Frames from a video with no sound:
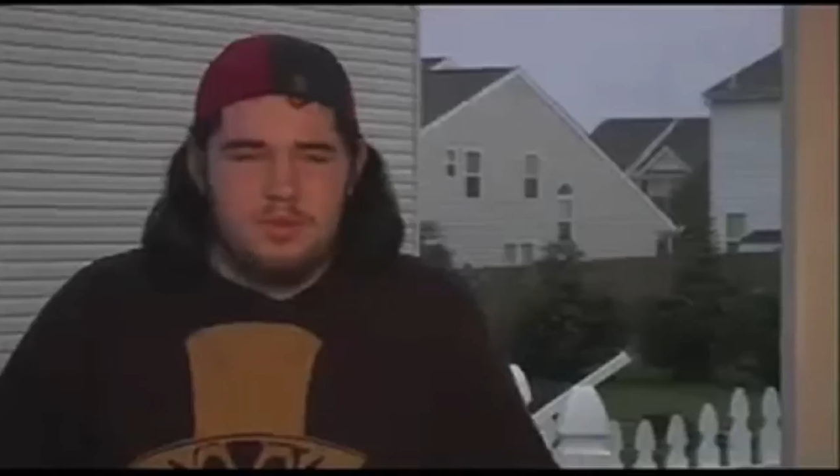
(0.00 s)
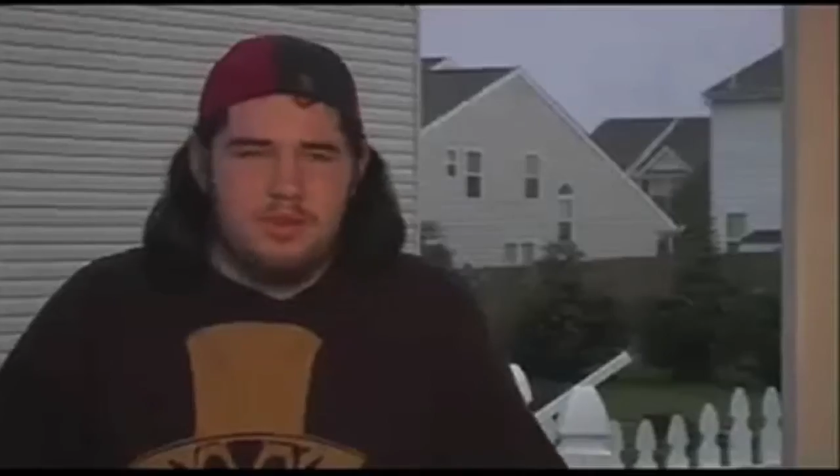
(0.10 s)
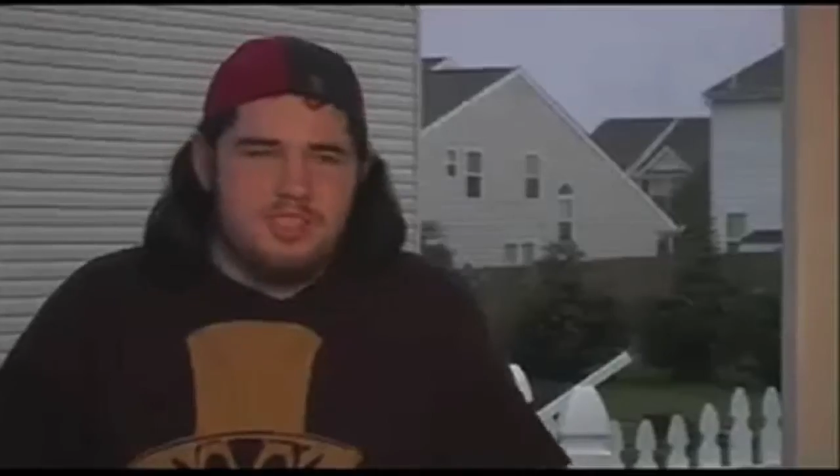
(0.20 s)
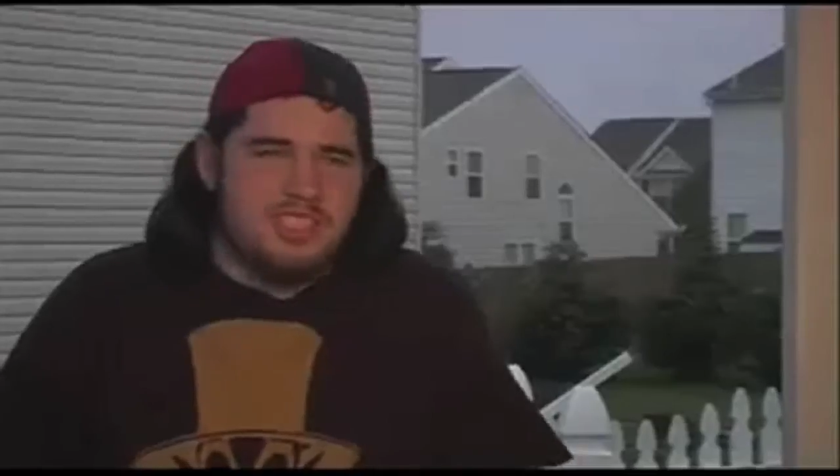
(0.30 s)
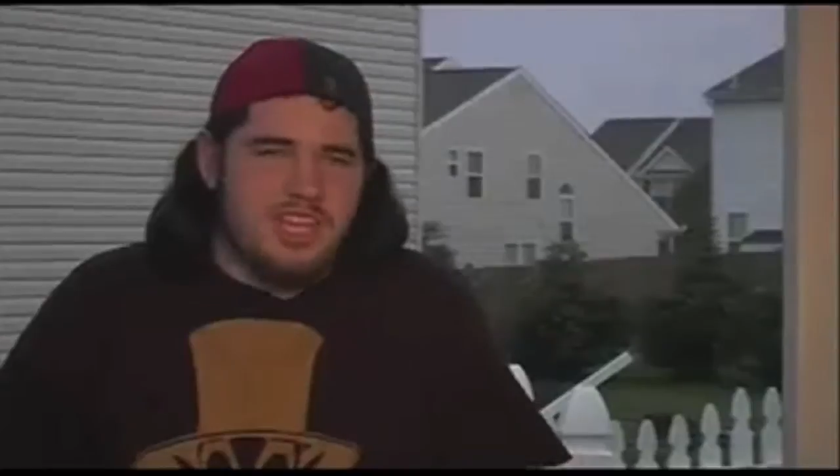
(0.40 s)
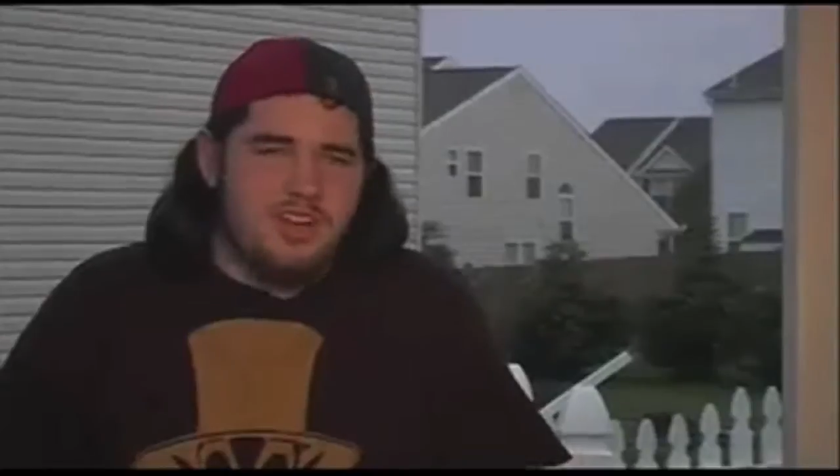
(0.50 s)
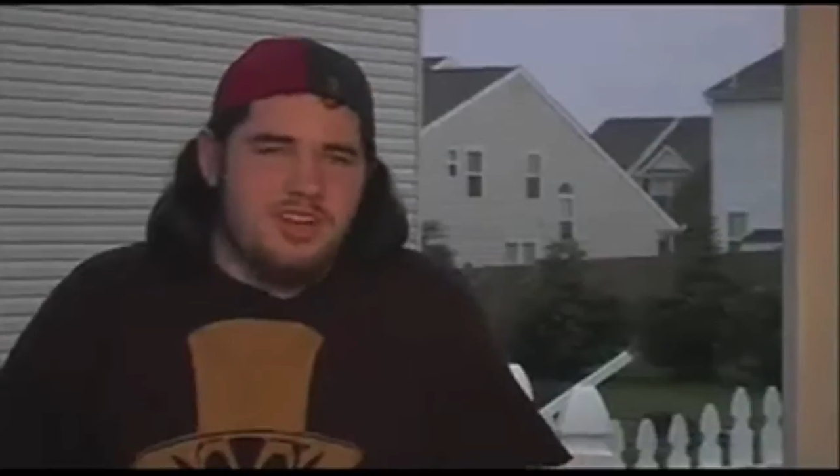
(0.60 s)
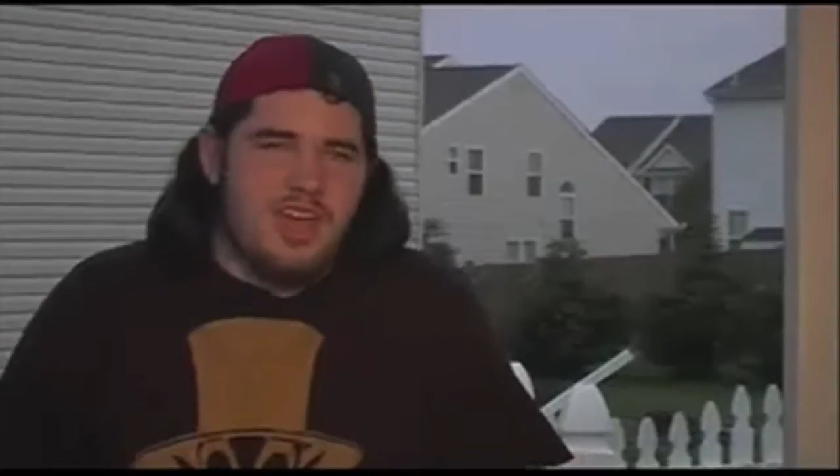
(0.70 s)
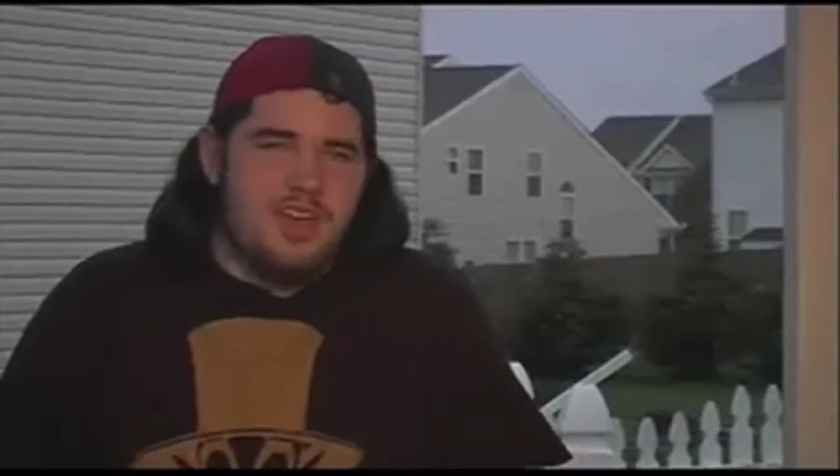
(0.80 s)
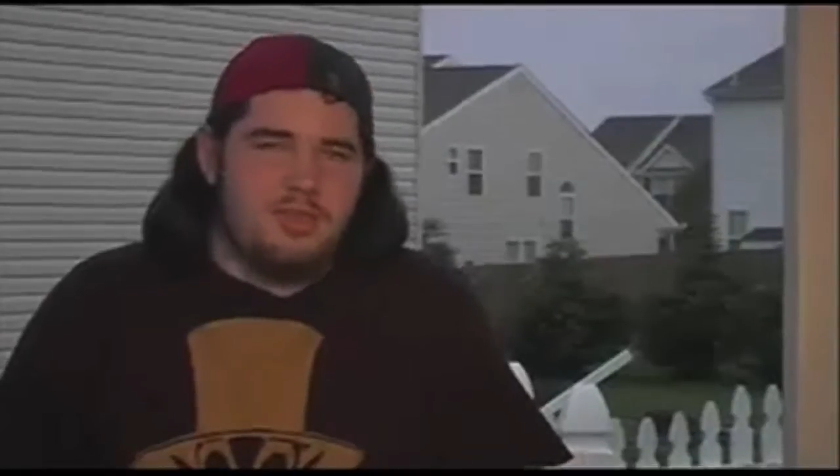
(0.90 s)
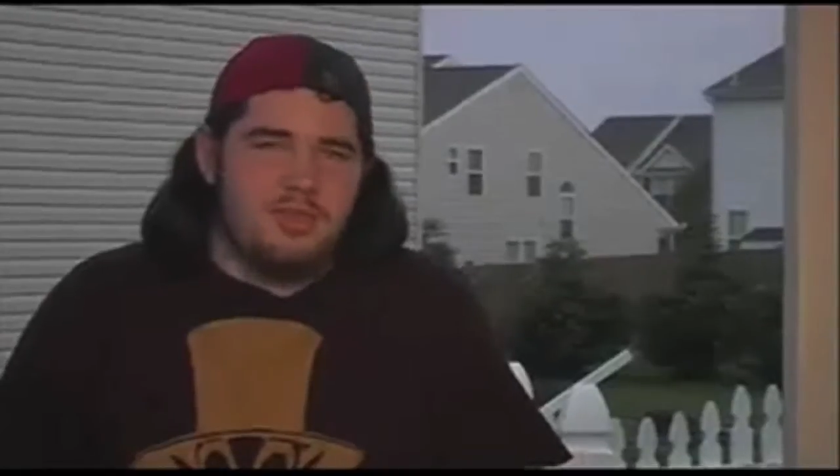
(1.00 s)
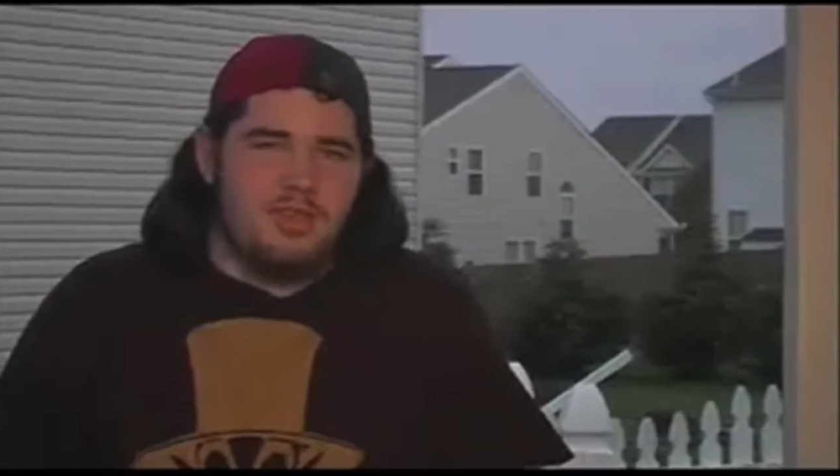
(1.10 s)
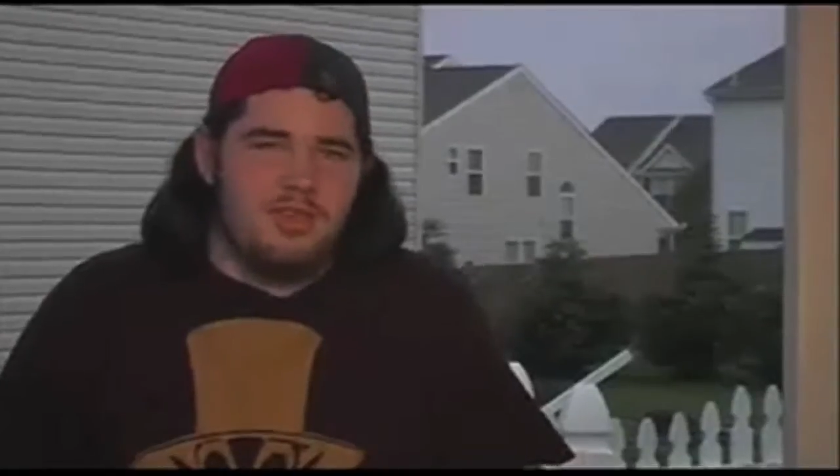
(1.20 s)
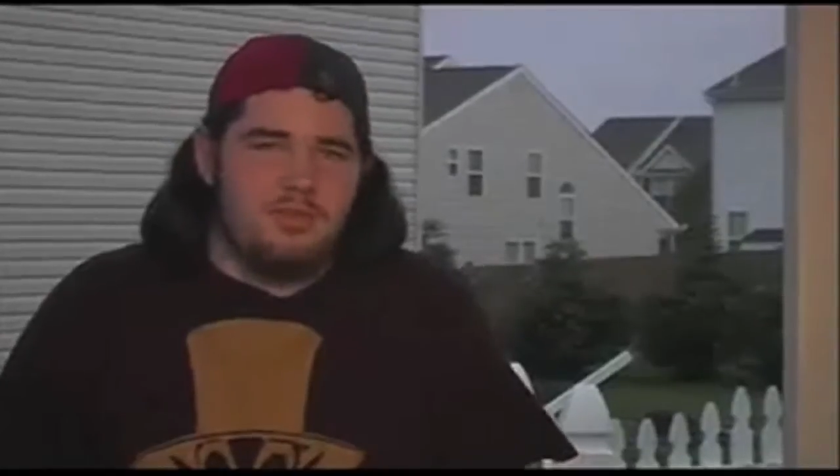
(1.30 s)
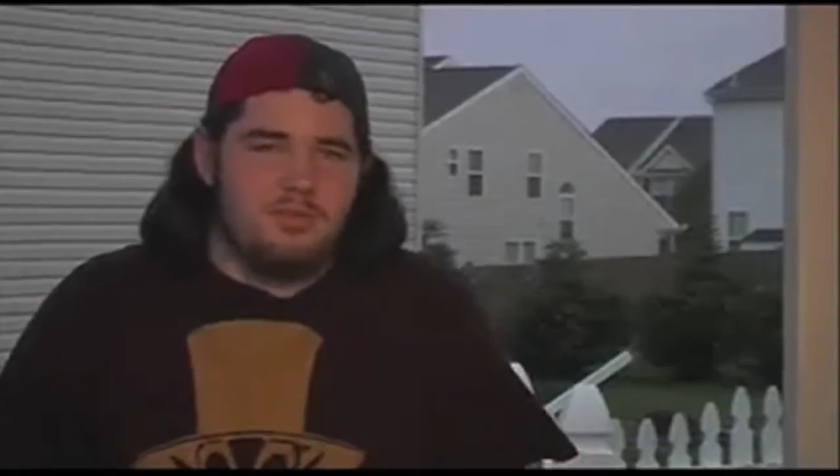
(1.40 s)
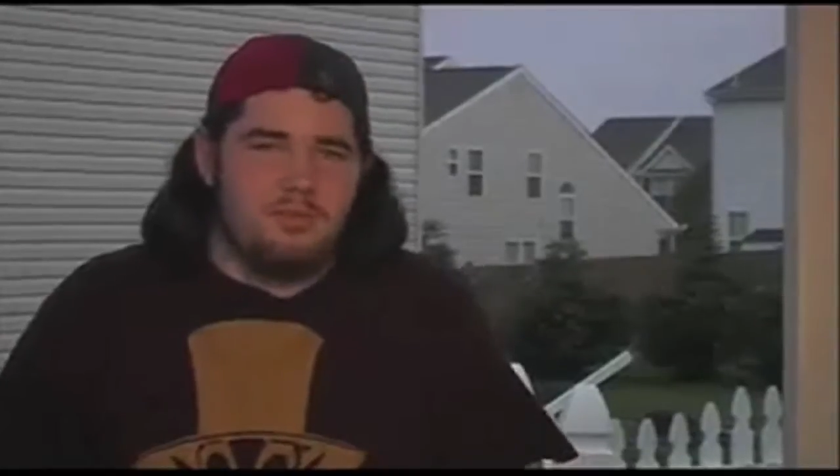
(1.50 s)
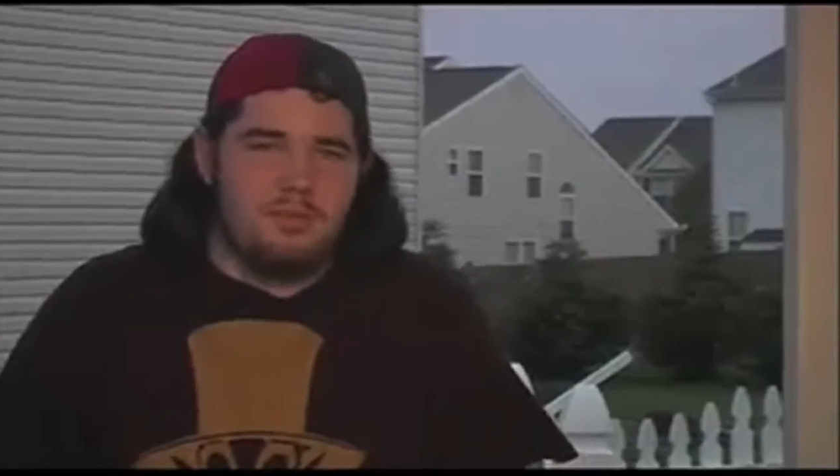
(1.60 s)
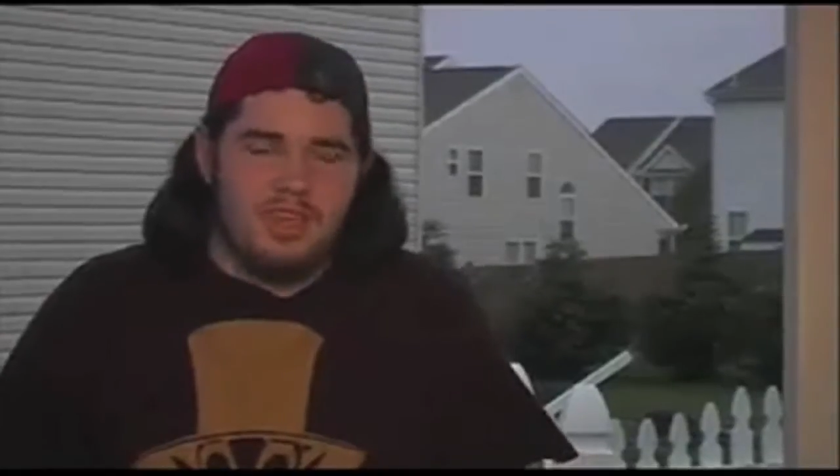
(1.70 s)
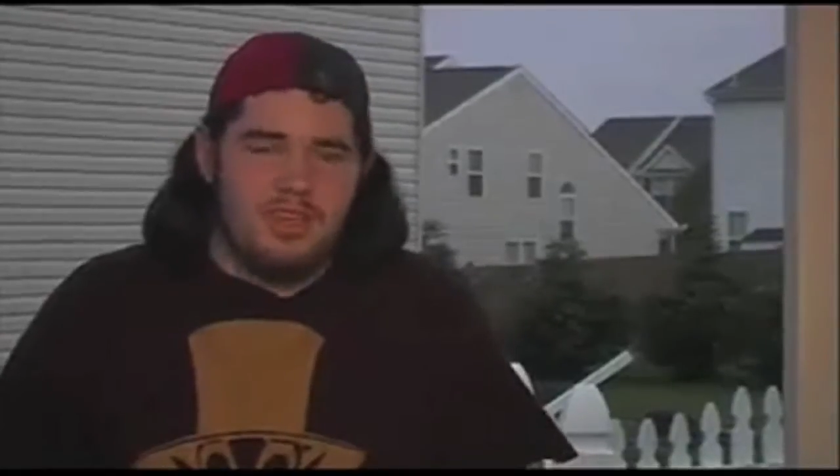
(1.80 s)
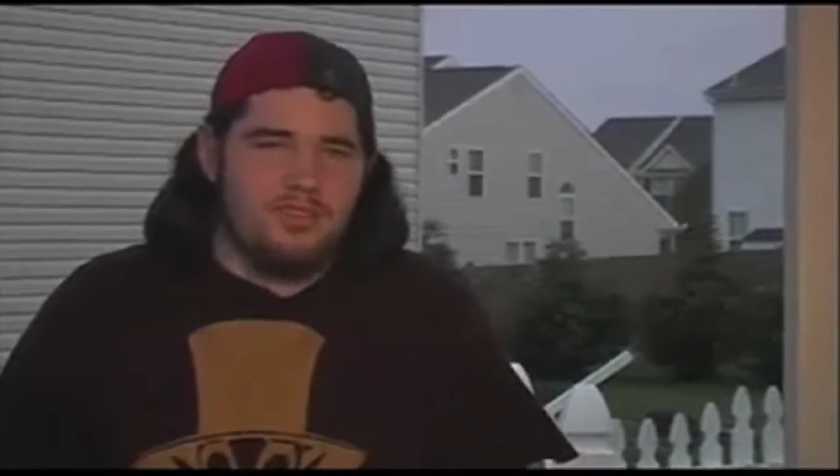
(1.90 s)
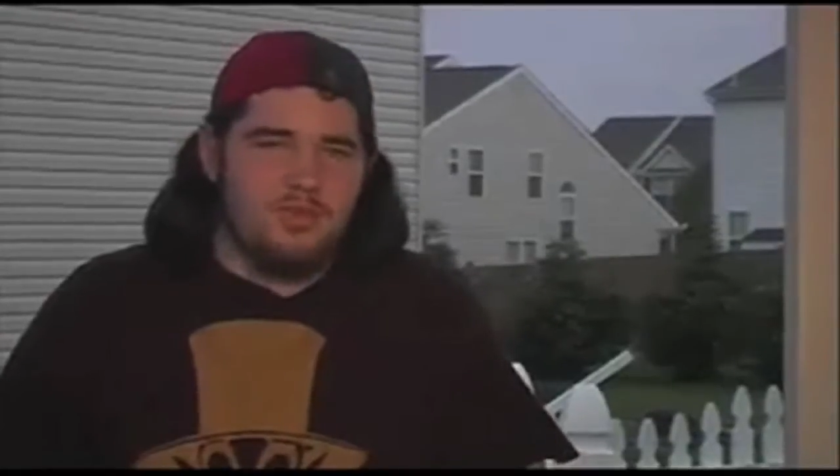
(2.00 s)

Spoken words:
While it's natural for kids to not like school,